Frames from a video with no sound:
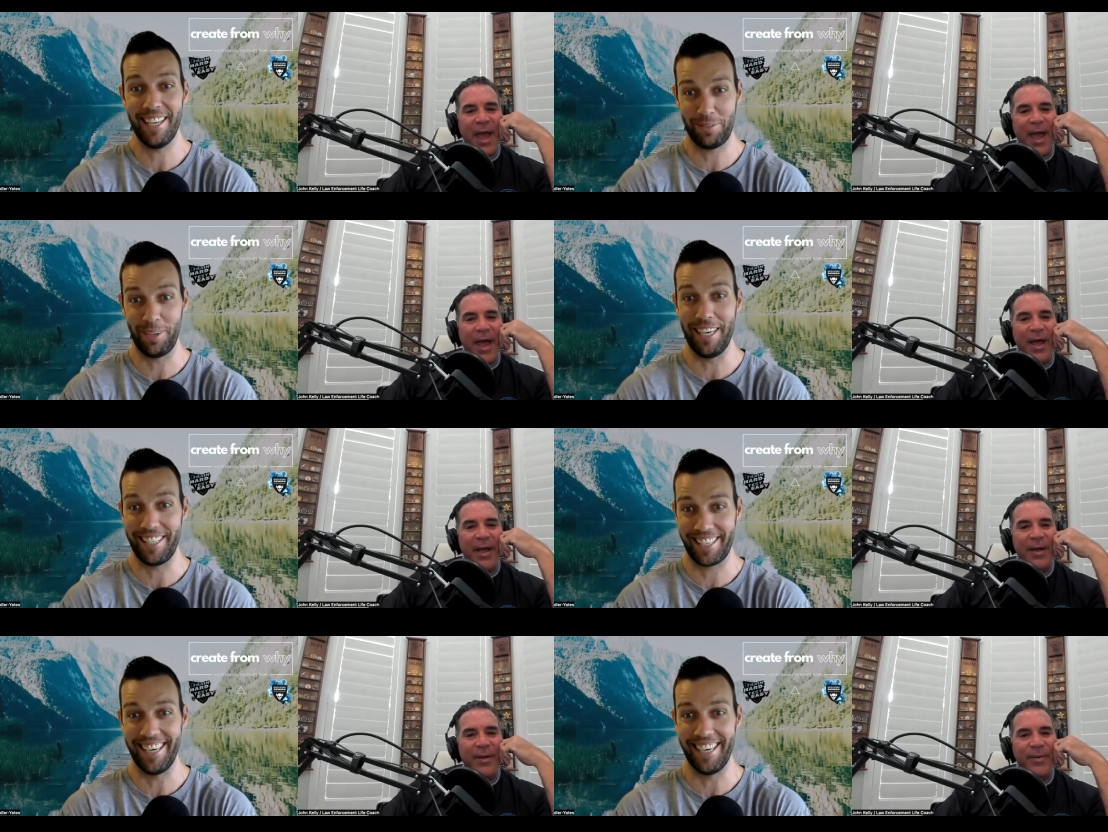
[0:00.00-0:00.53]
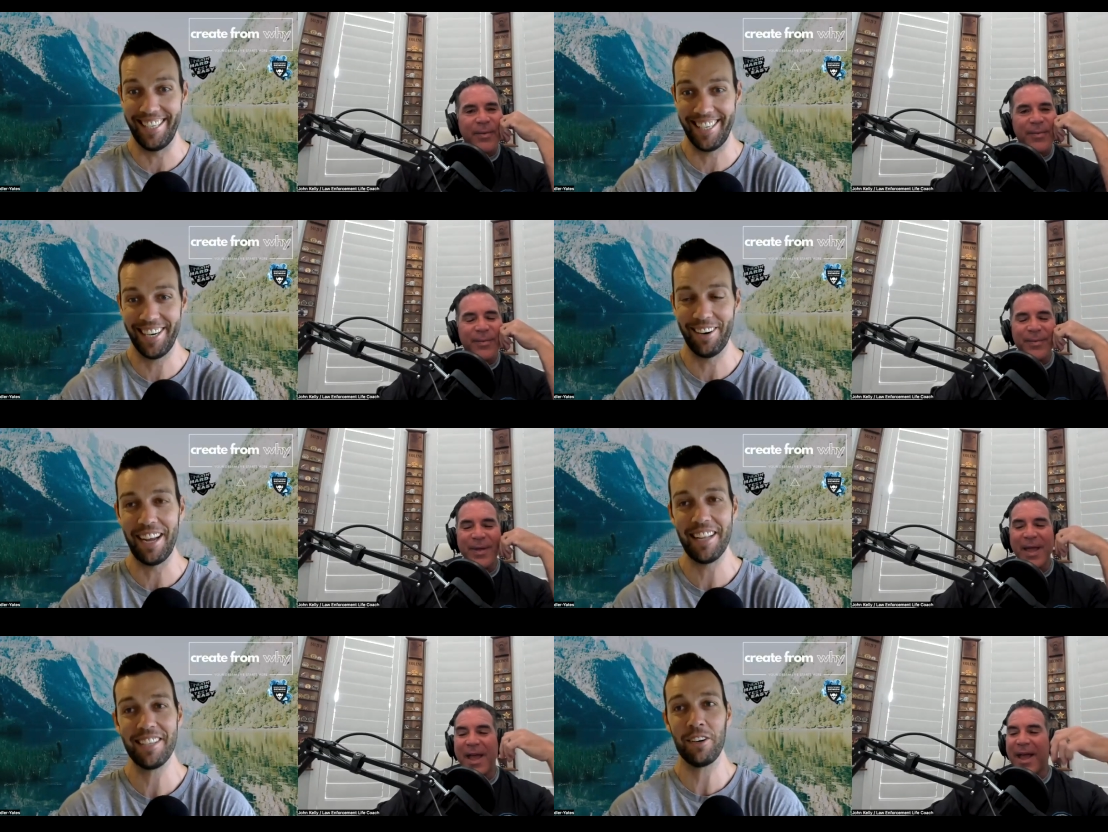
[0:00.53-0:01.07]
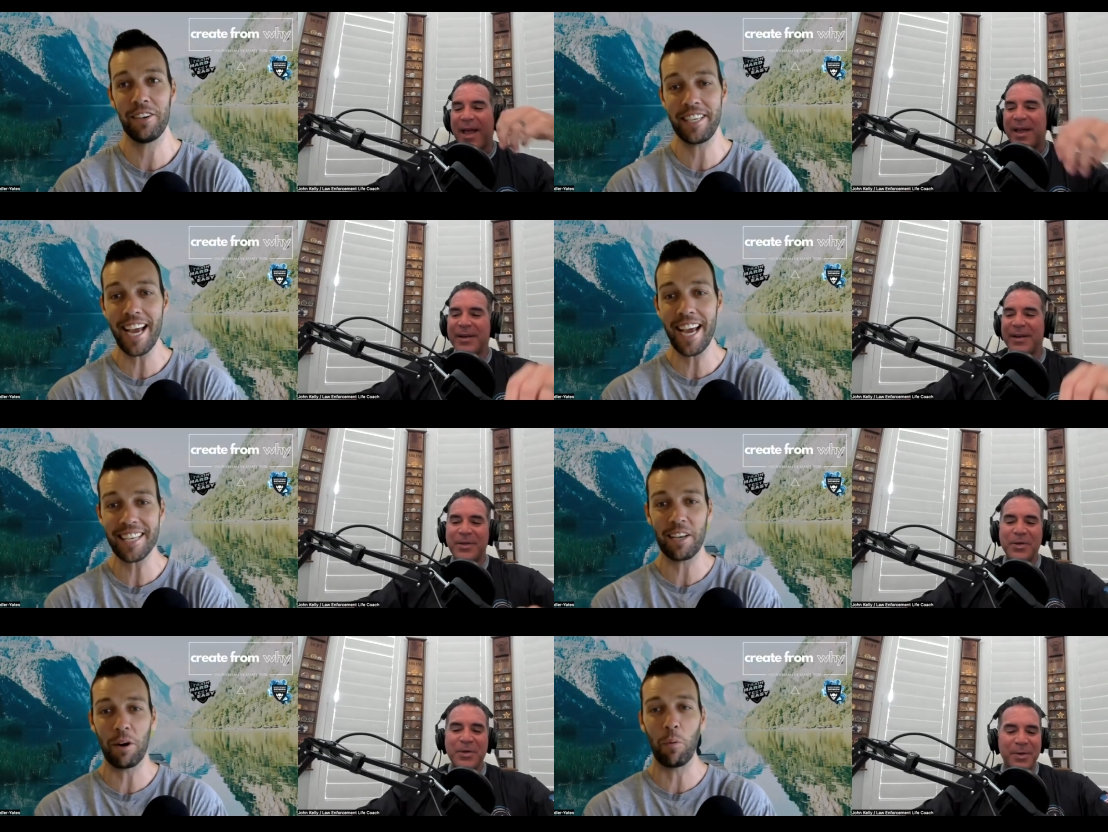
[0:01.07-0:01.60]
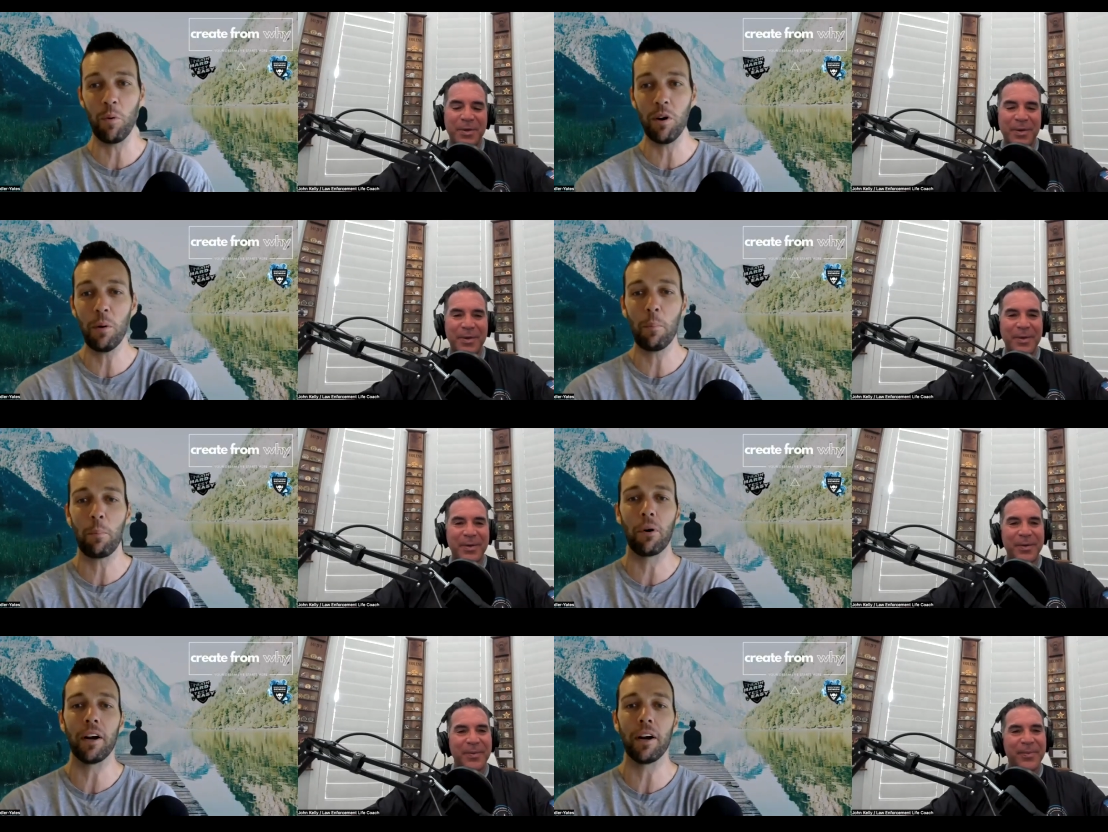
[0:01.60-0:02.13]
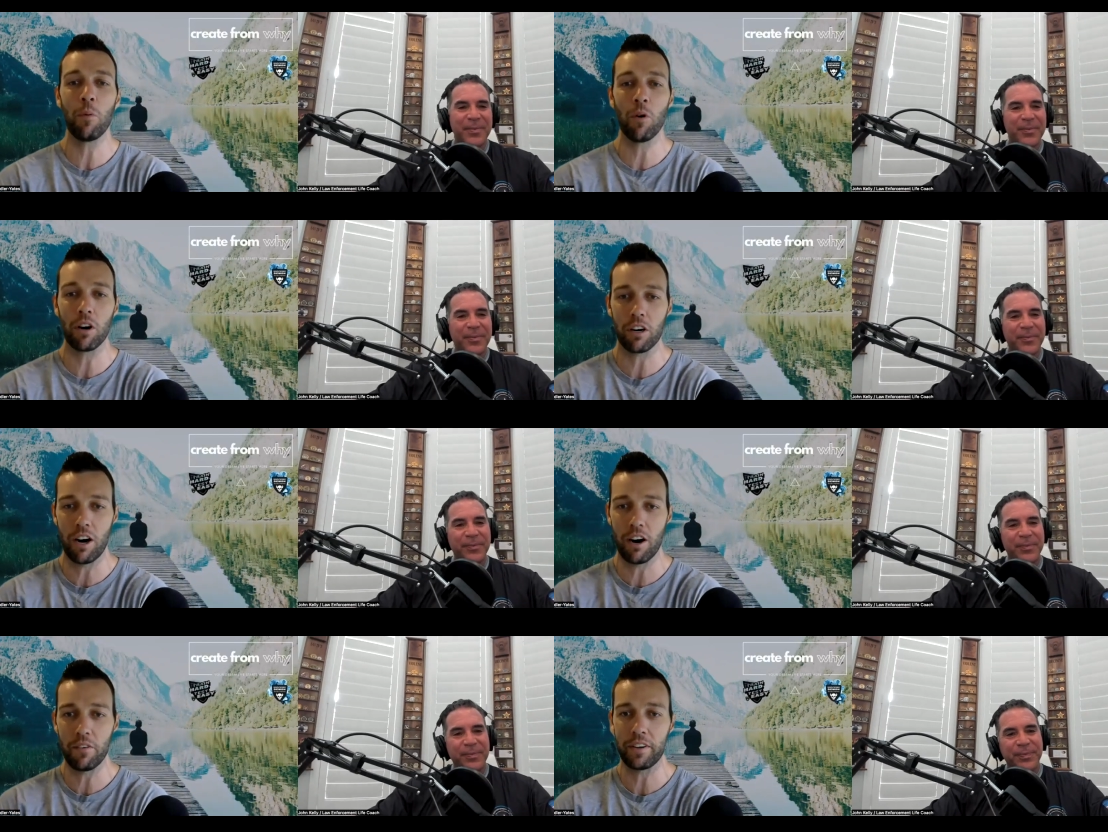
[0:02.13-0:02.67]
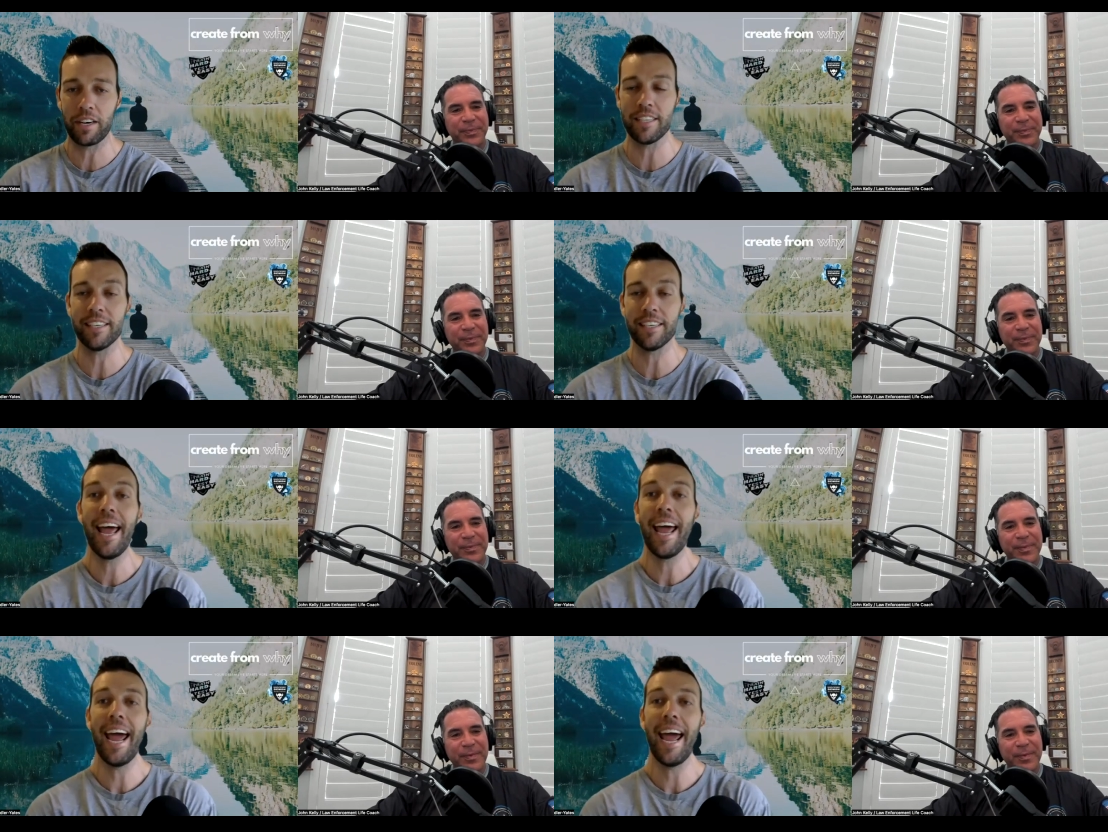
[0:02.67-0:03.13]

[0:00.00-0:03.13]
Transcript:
Speaker 1: That's what it's going to do. And yeah. so, yes, it will bring more confidence.